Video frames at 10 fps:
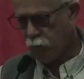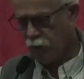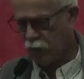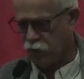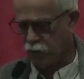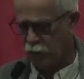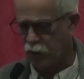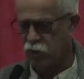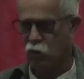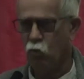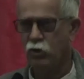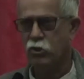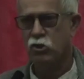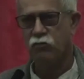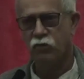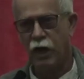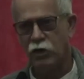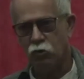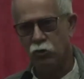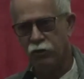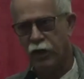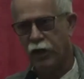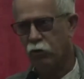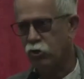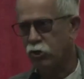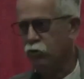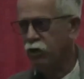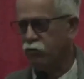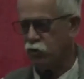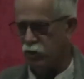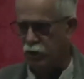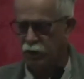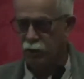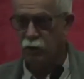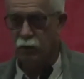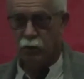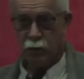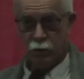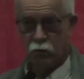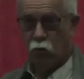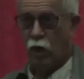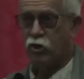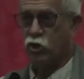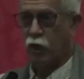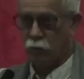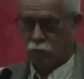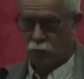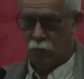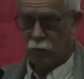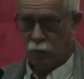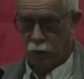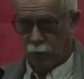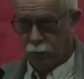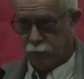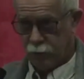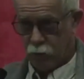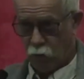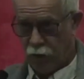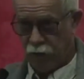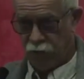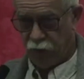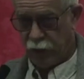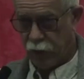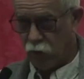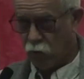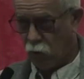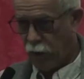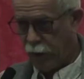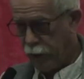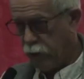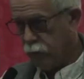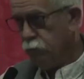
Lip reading: Because the consequences of not doing that are so devastating. Russia and invading Ukraine.